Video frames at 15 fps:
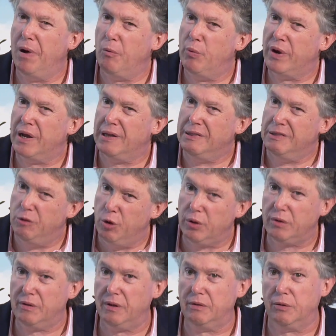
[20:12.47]
But when I
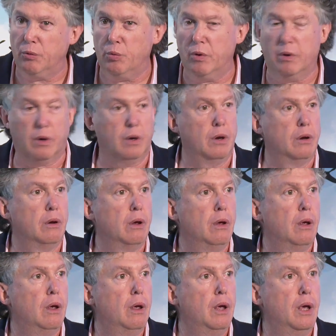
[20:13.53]
looked at the work,
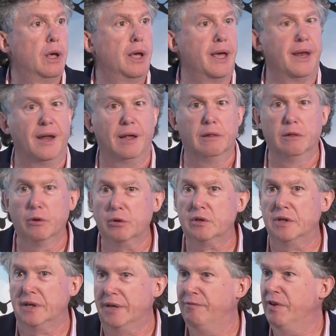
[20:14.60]
and I
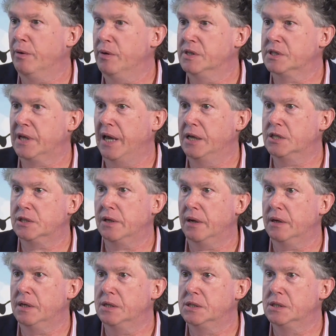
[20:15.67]
looked at various case
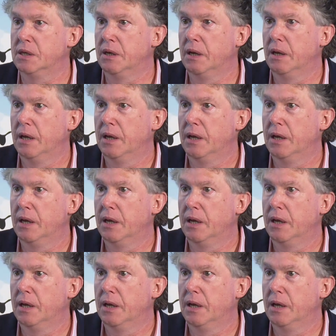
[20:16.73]
studies,